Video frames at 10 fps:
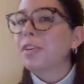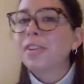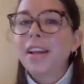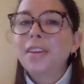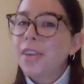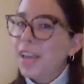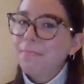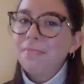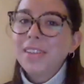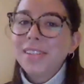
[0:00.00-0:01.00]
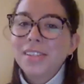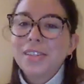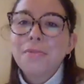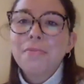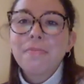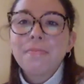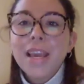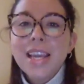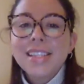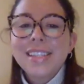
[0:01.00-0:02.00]
You're like, okay, this is a new
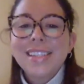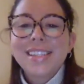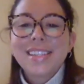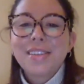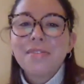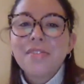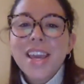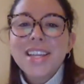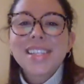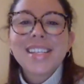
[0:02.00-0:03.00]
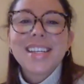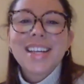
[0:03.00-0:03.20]
pace, this is a new phase.